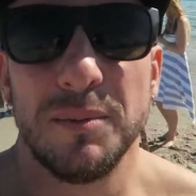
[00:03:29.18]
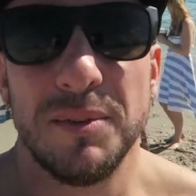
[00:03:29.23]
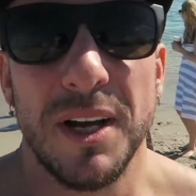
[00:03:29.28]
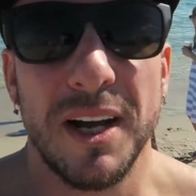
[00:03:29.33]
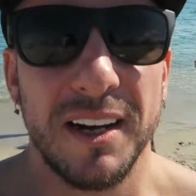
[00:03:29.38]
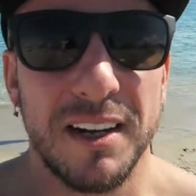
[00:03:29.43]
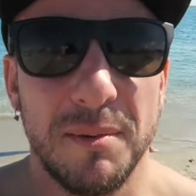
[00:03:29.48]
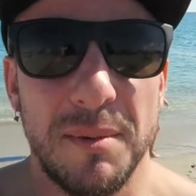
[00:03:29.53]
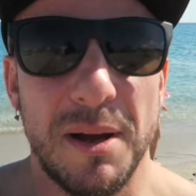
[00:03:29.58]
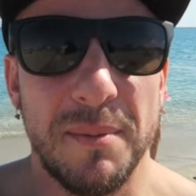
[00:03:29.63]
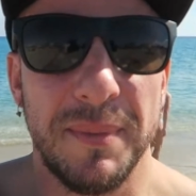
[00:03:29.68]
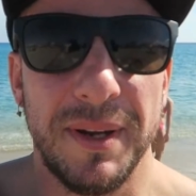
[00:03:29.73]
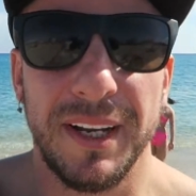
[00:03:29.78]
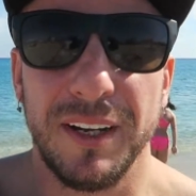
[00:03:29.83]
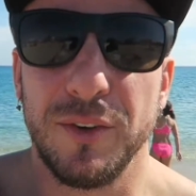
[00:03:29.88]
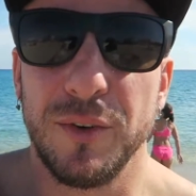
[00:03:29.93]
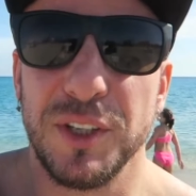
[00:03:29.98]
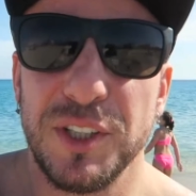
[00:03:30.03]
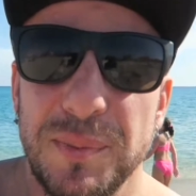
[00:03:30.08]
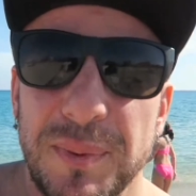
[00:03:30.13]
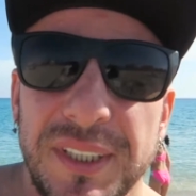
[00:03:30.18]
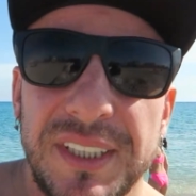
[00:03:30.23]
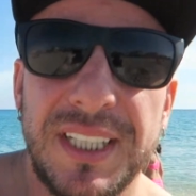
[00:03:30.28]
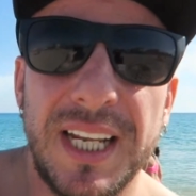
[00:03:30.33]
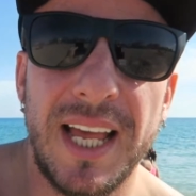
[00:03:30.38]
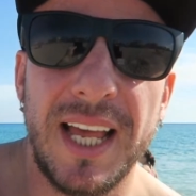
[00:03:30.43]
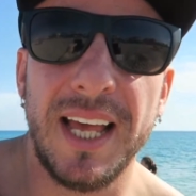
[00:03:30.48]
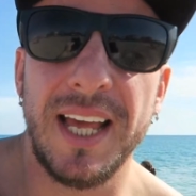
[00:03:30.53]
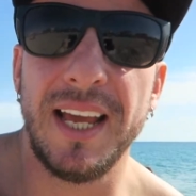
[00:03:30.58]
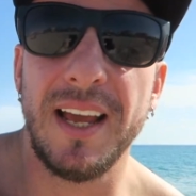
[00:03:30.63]
I'm uh, Christmas
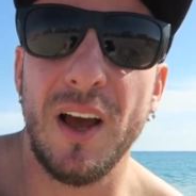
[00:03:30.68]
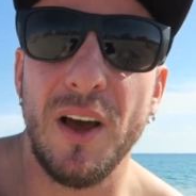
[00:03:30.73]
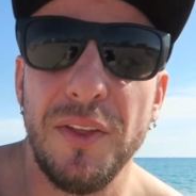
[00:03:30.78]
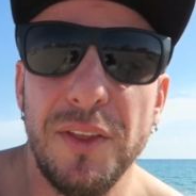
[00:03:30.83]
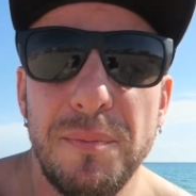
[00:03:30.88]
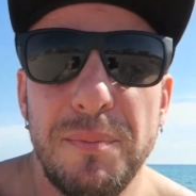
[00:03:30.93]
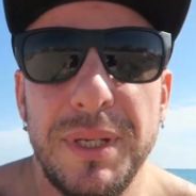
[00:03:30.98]
Day on the